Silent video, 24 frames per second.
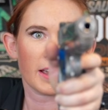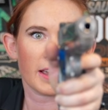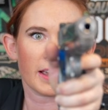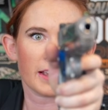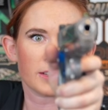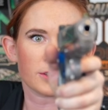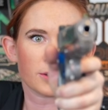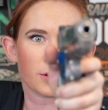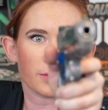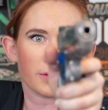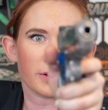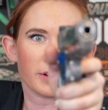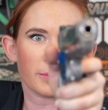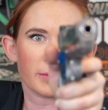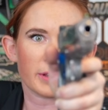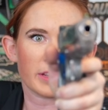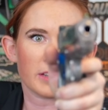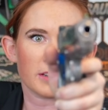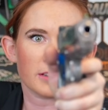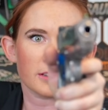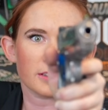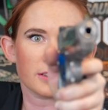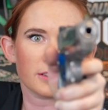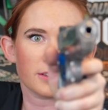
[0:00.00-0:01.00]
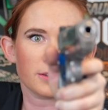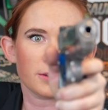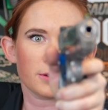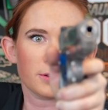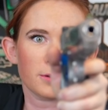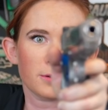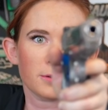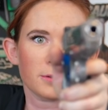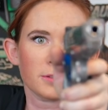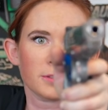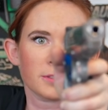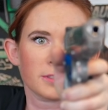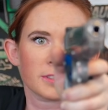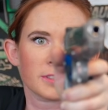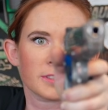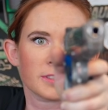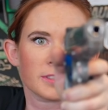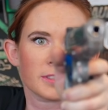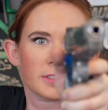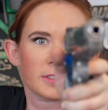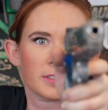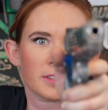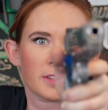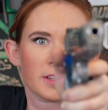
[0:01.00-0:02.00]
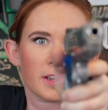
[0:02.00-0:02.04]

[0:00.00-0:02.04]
It's going to be a loose.